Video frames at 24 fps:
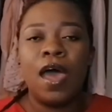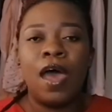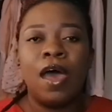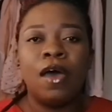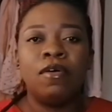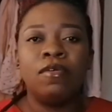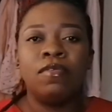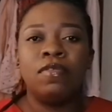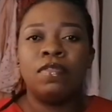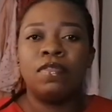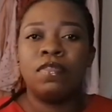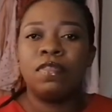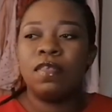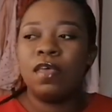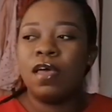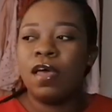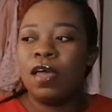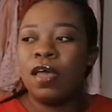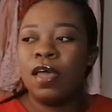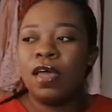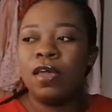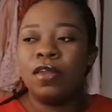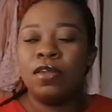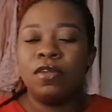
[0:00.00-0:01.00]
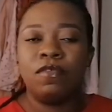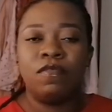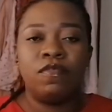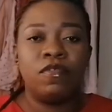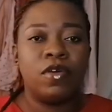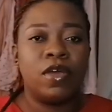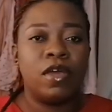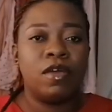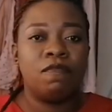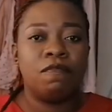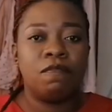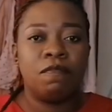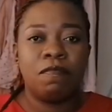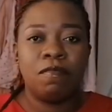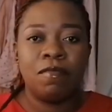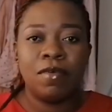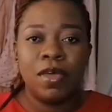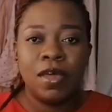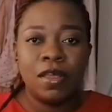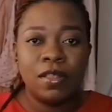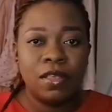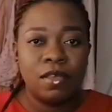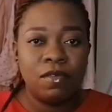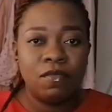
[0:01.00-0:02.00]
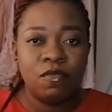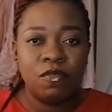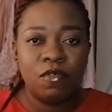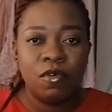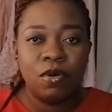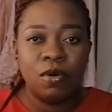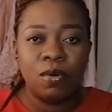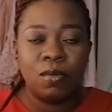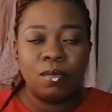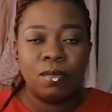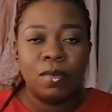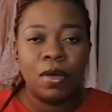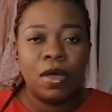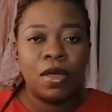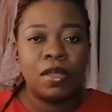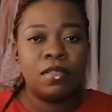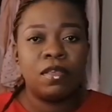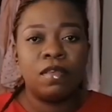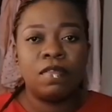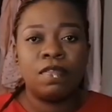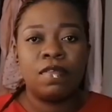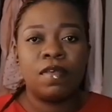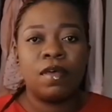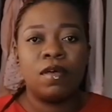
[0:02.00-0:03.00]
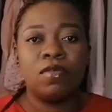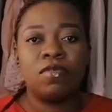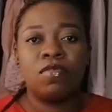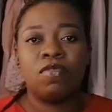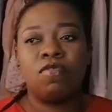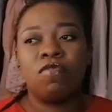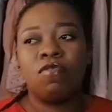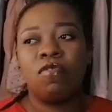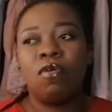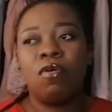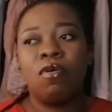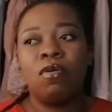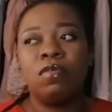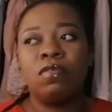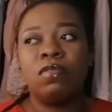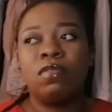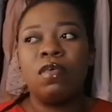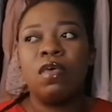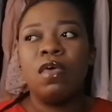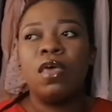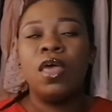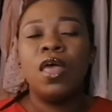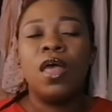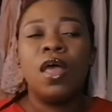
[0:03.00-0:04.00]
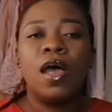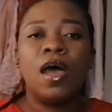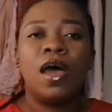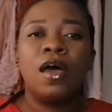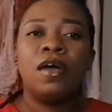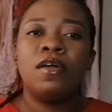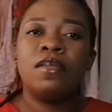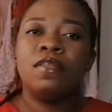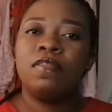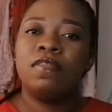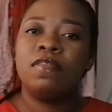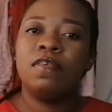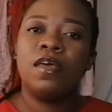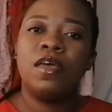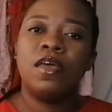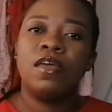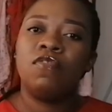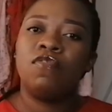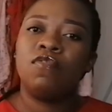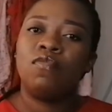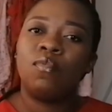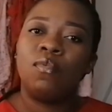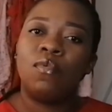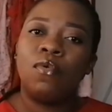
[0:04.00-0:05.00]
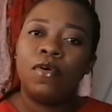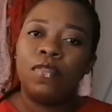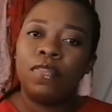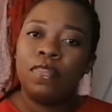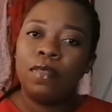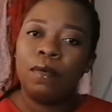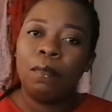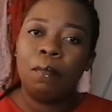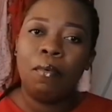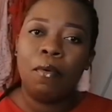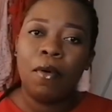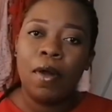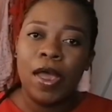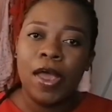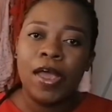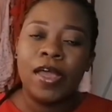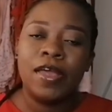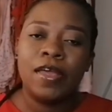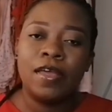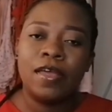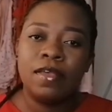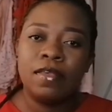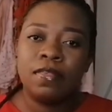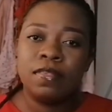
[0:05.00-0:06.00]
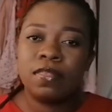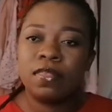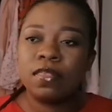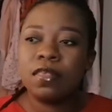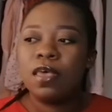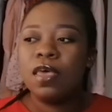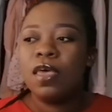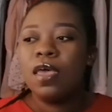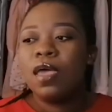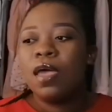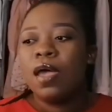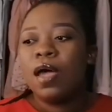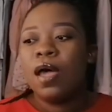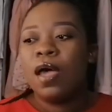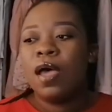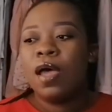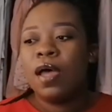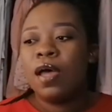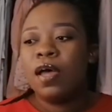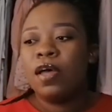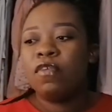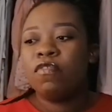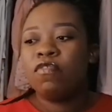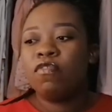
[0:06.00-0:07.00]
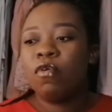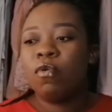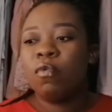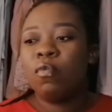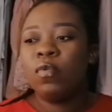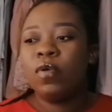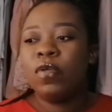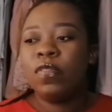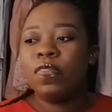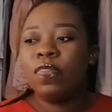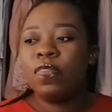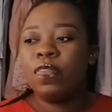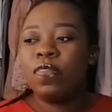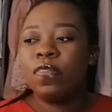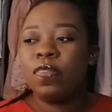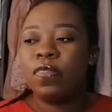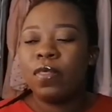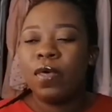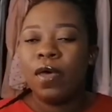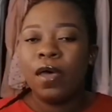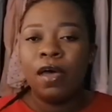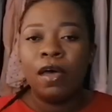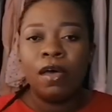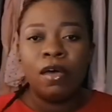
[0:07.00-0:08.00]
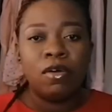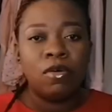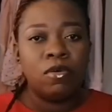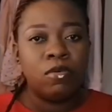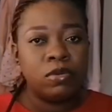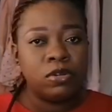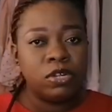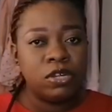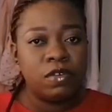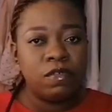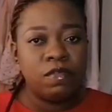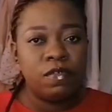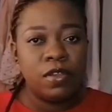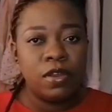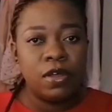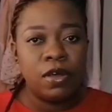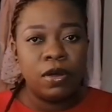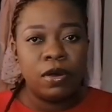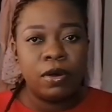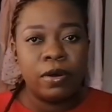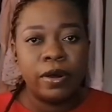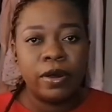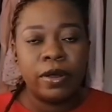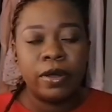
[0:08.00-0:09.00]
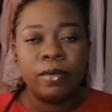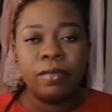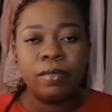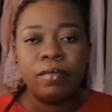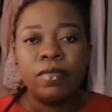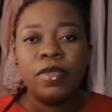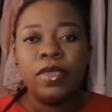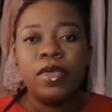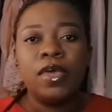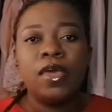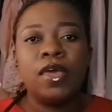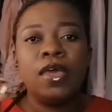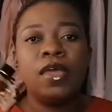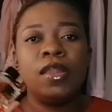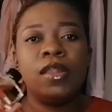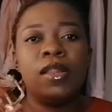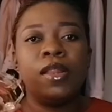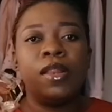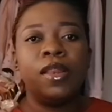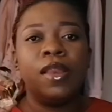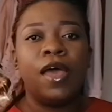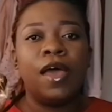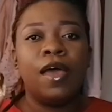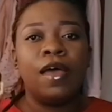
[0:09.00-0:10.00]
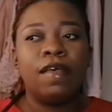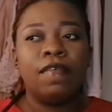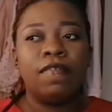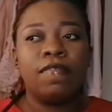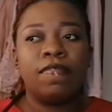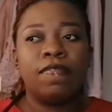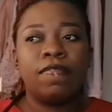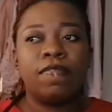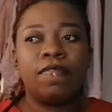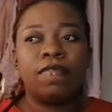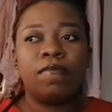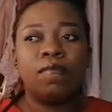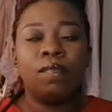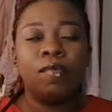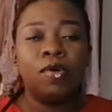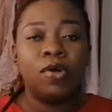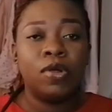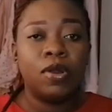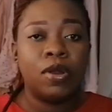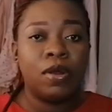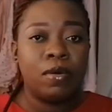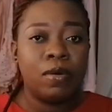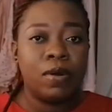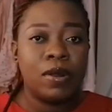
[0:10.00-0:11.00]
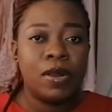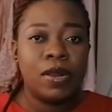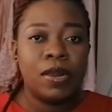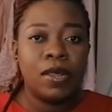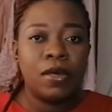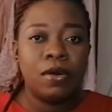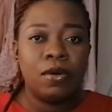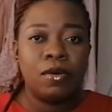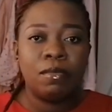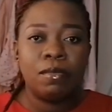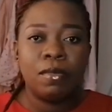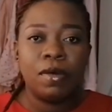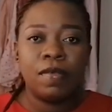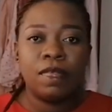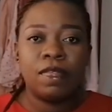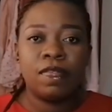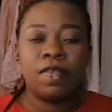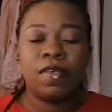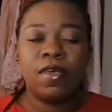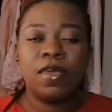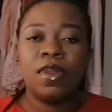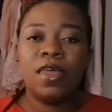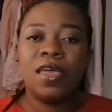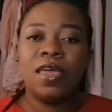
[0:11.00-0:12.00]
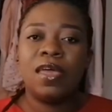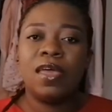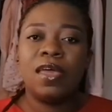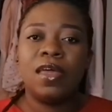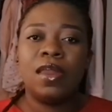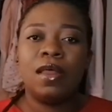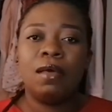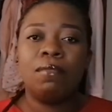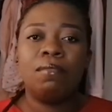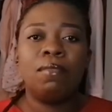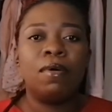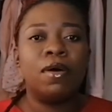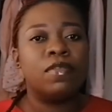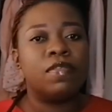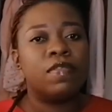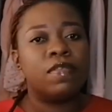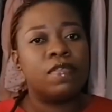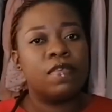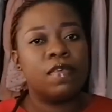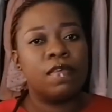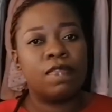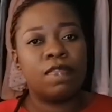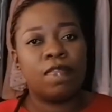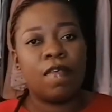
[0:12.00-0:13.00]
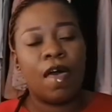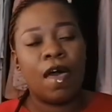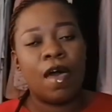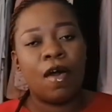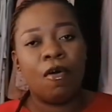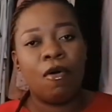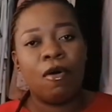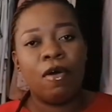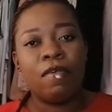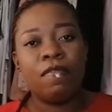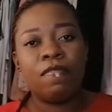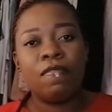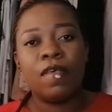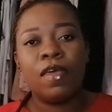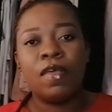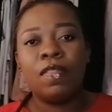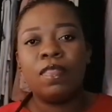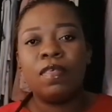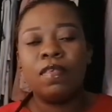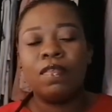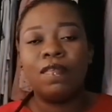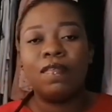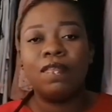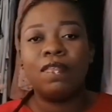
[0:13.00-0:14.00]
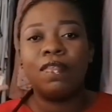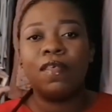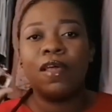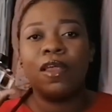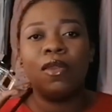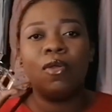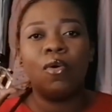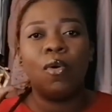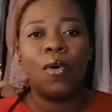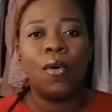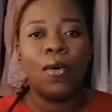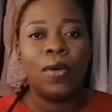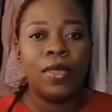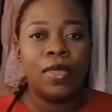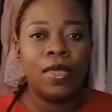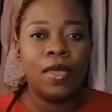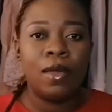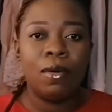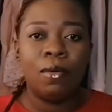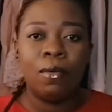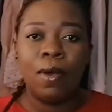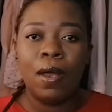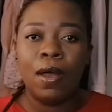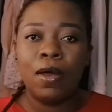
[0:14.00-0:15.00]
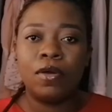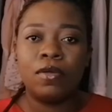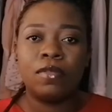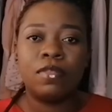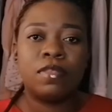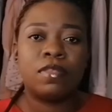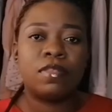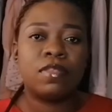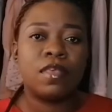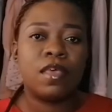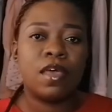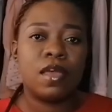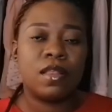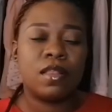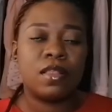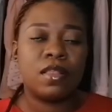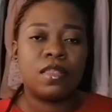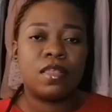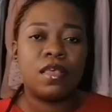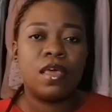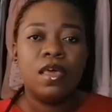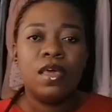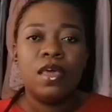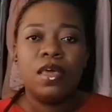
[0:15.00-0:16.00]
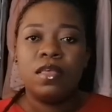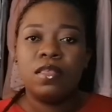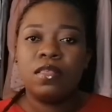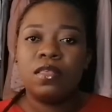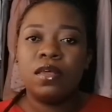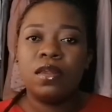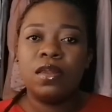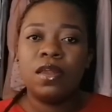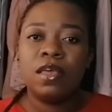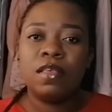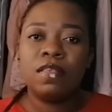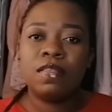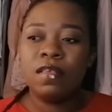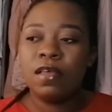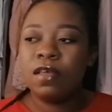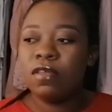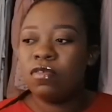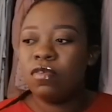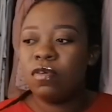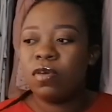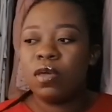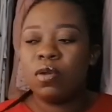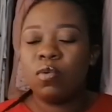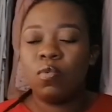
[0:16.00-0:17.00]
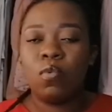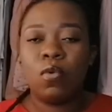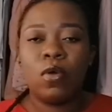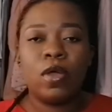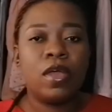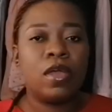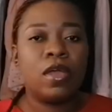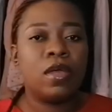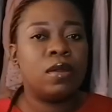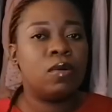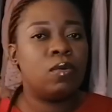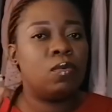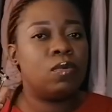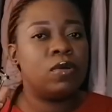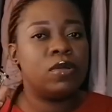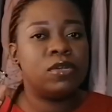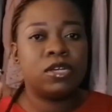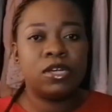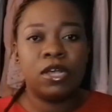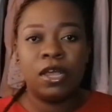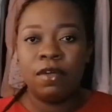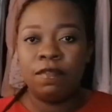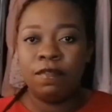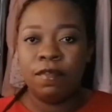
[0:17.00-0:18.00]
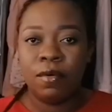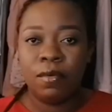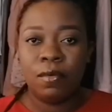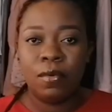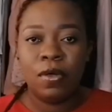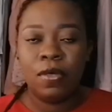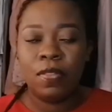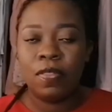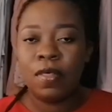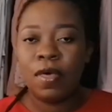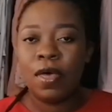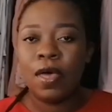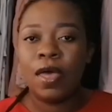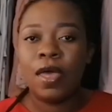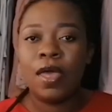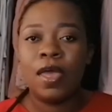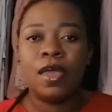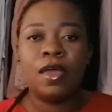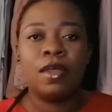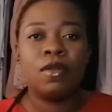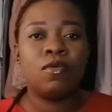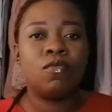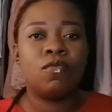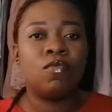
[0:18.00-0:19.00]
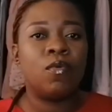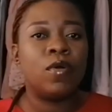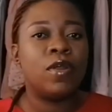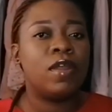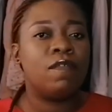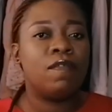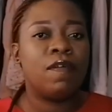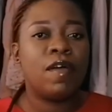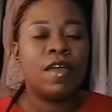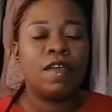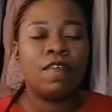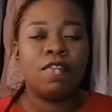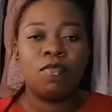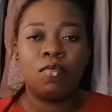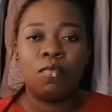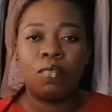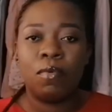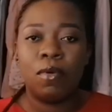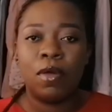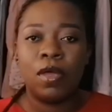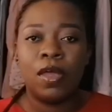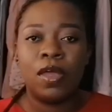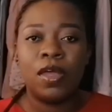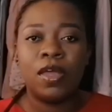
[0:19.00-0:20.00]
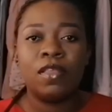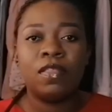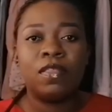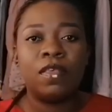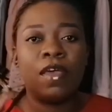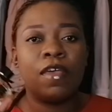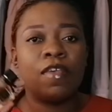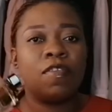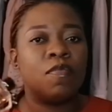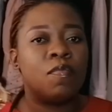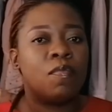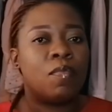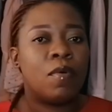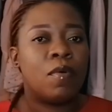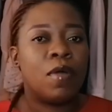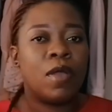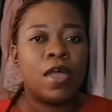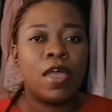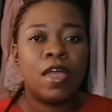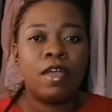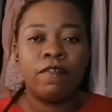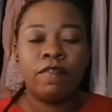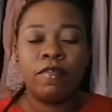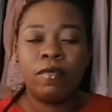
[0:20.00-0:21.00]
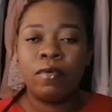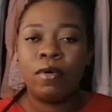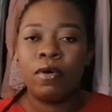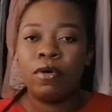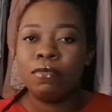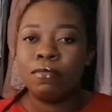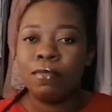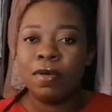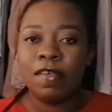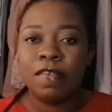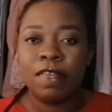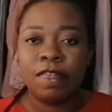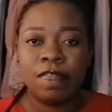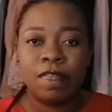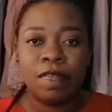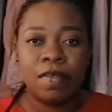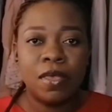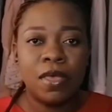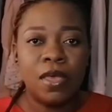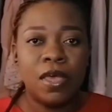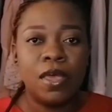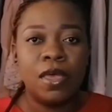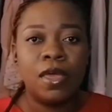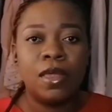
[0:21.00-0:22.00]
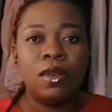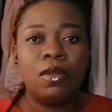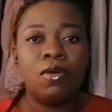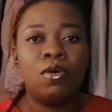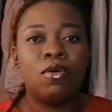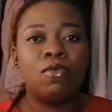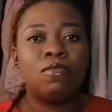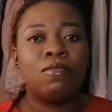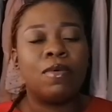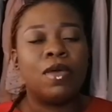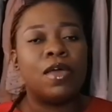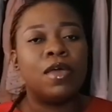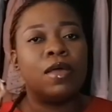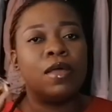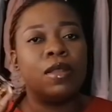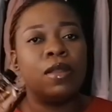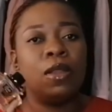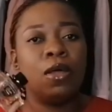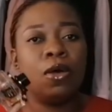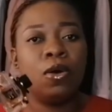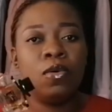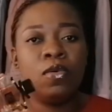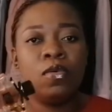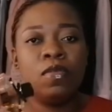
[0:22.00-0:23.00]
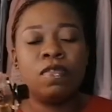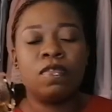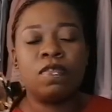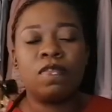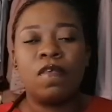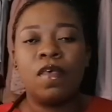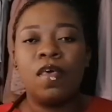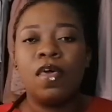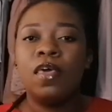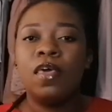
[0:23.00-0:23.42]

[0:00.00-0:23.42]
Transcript: and if you can get it from discount stores, I'd say it's worth the price. So with Gucci Flora, it lasts moderately on my skin. I get about 6 hours, and this is an all year round scent. It's a scent you can wear in whichever weather, and whenever I spray it, I spray everywhere on my skin, on my clothes,